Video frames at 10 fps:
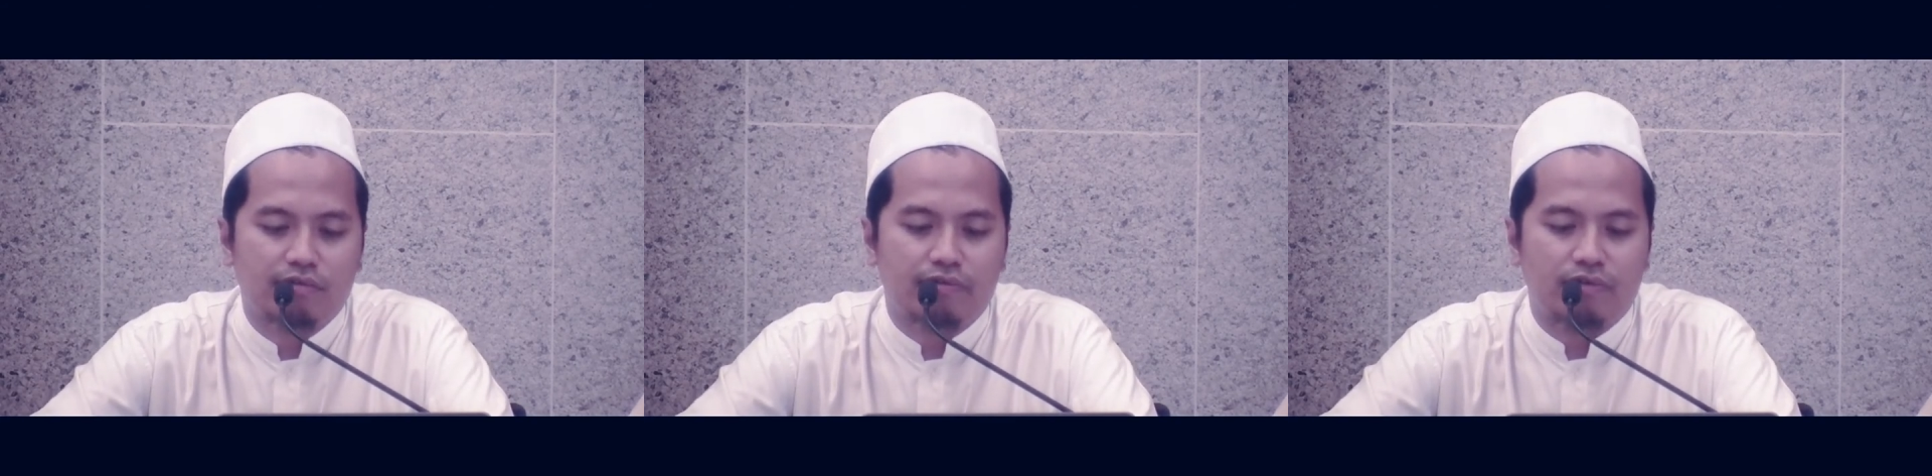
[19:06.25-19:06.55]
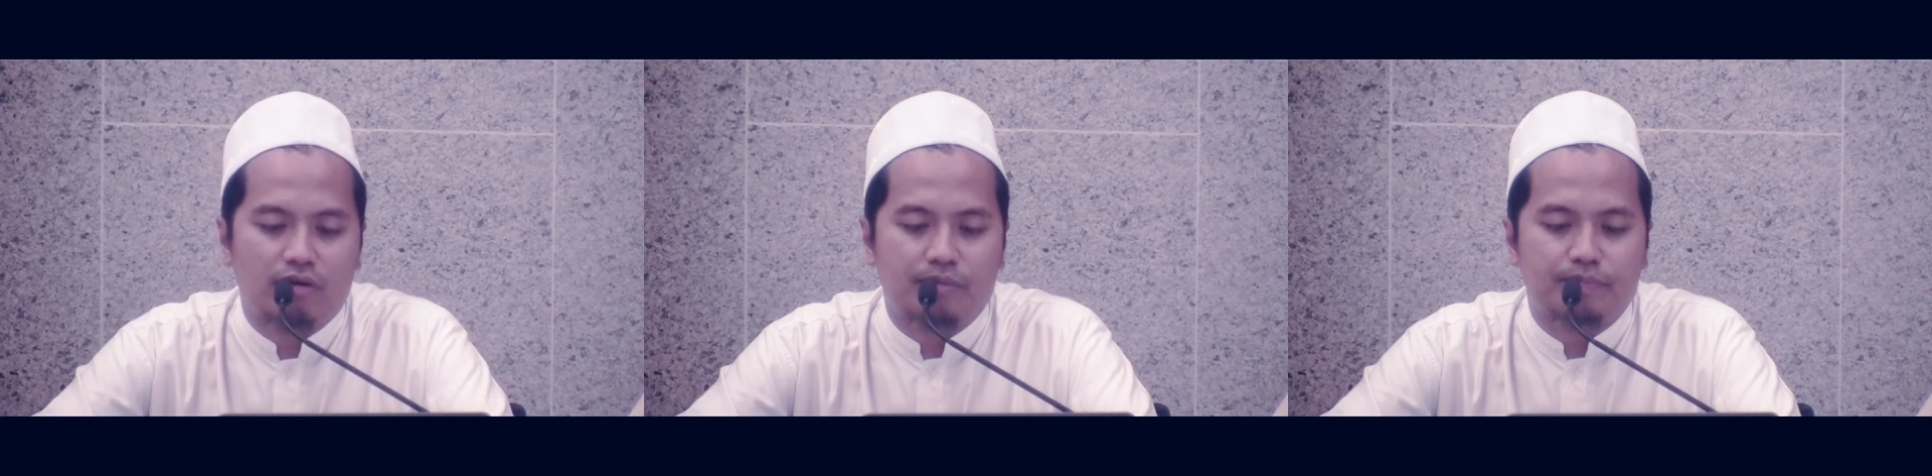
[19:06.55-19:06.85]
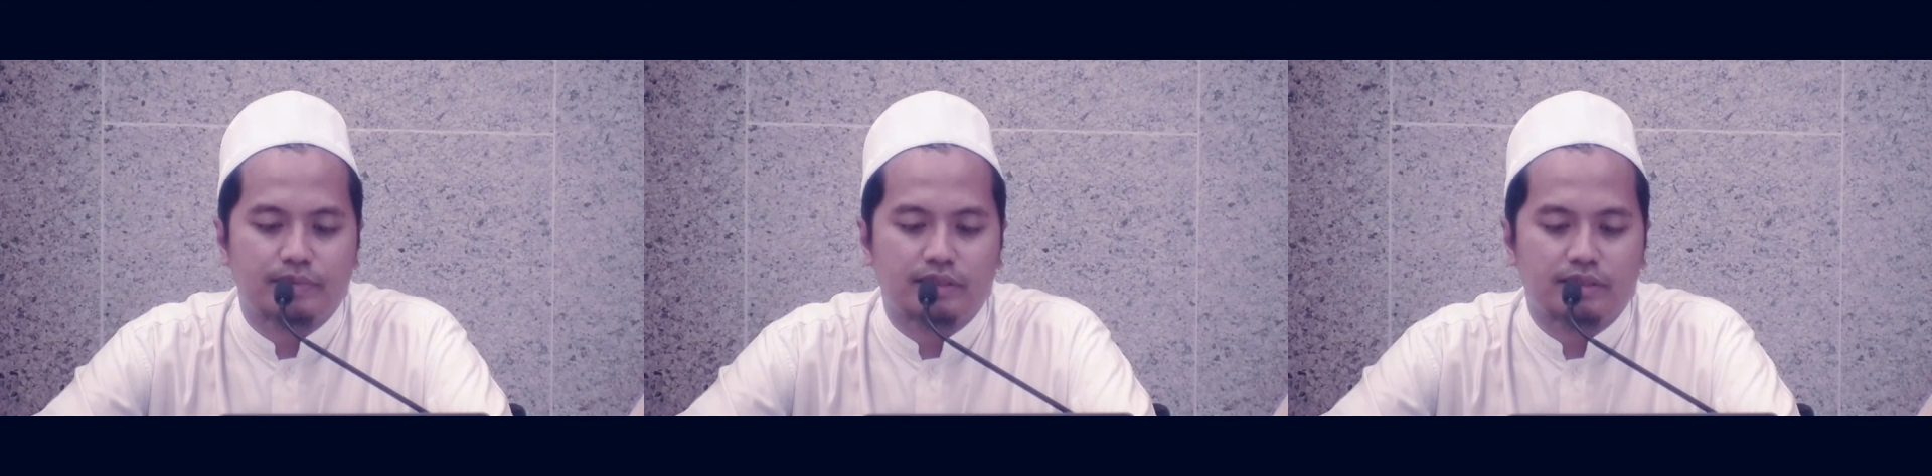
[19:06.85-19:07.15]

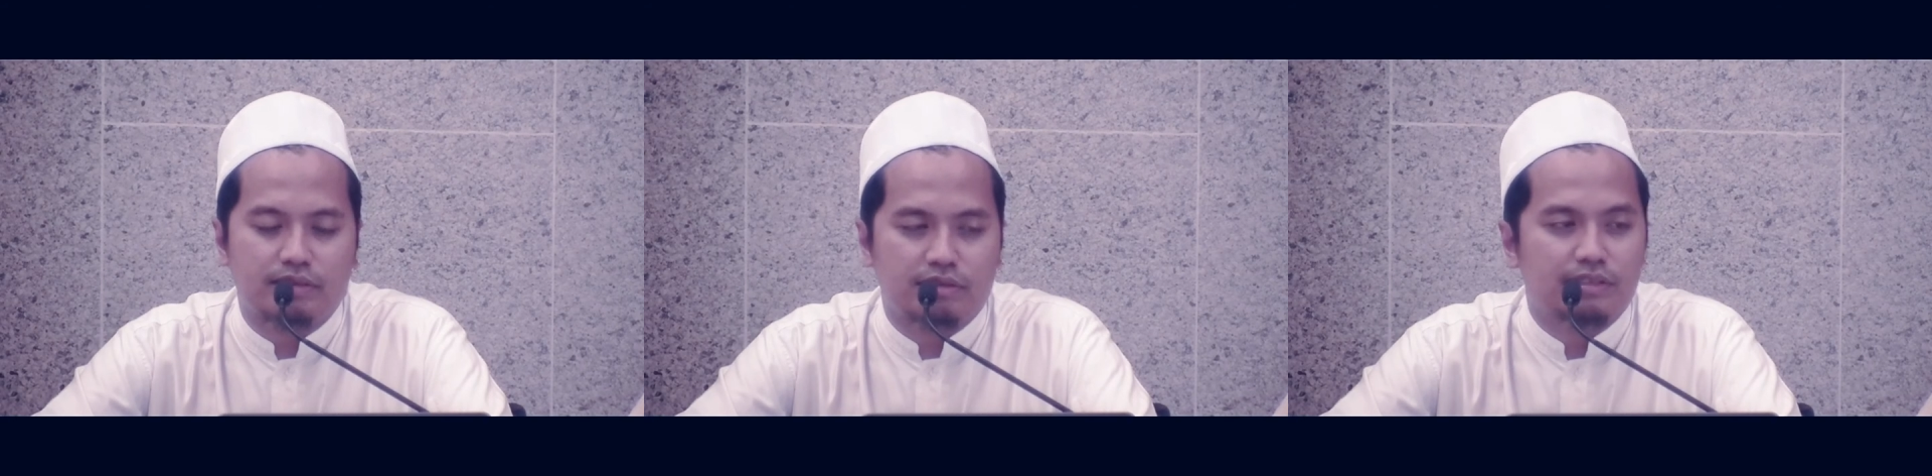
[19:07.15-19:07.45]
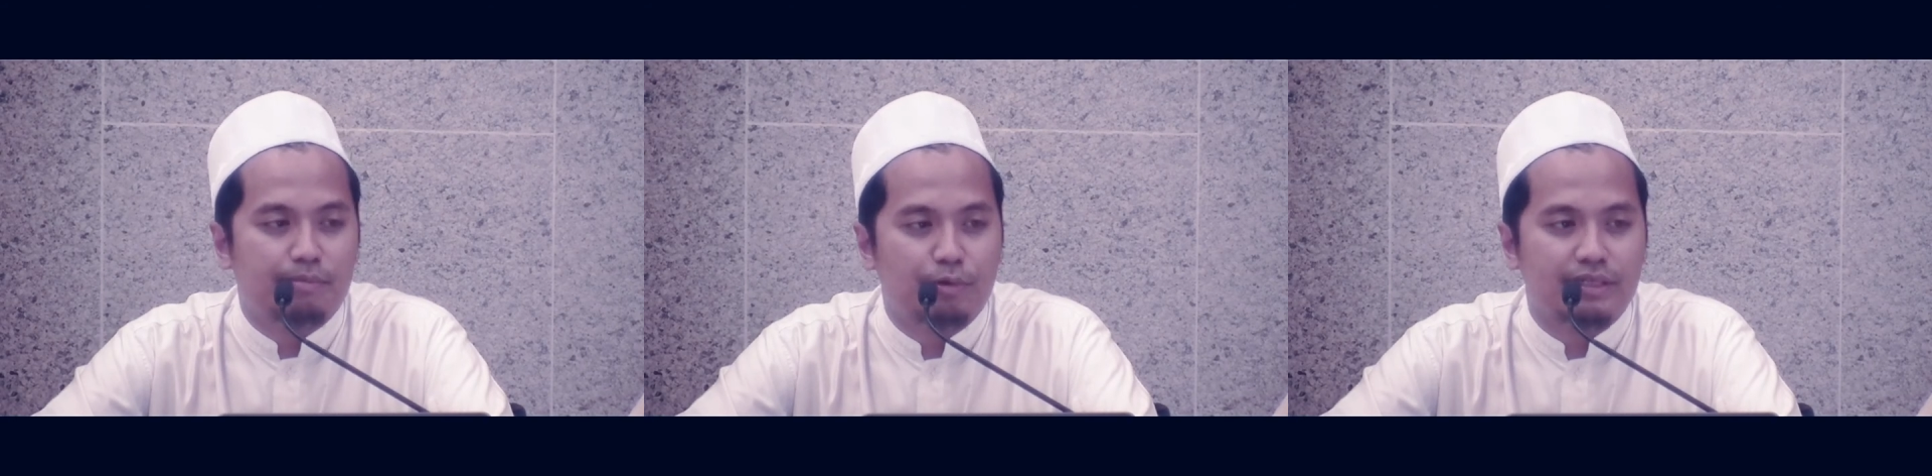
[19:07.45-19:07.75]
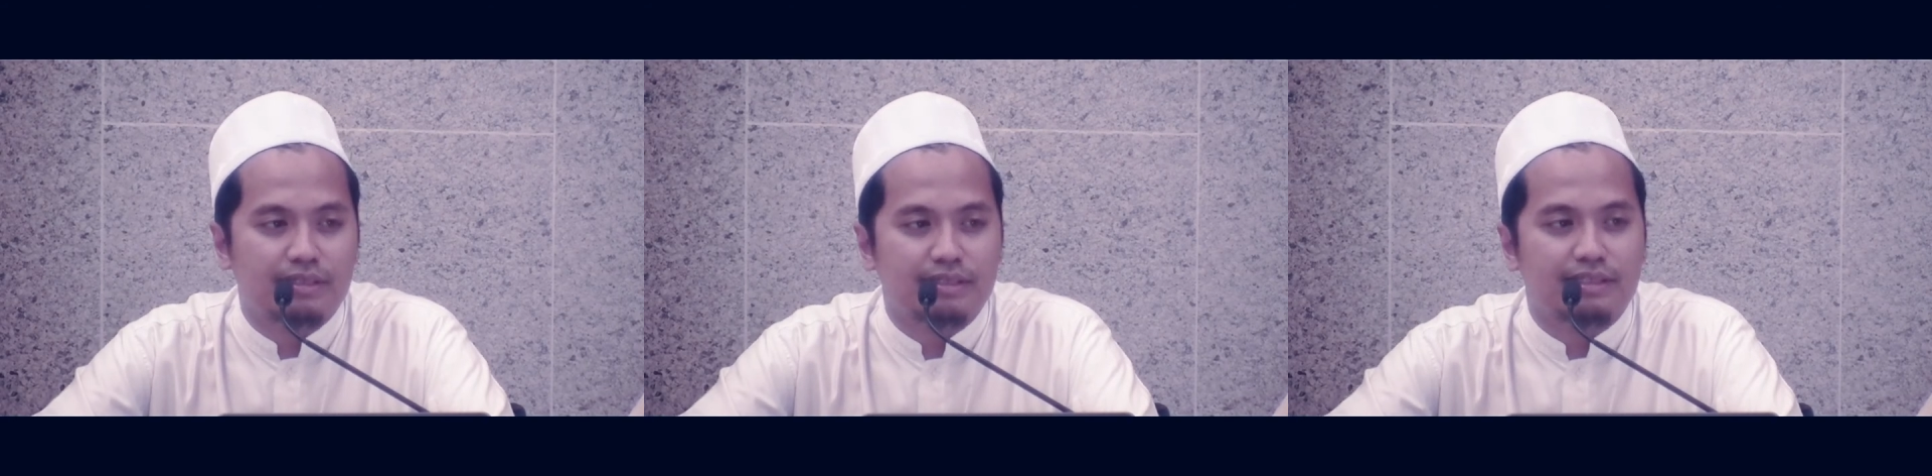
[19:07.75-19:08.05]
from someone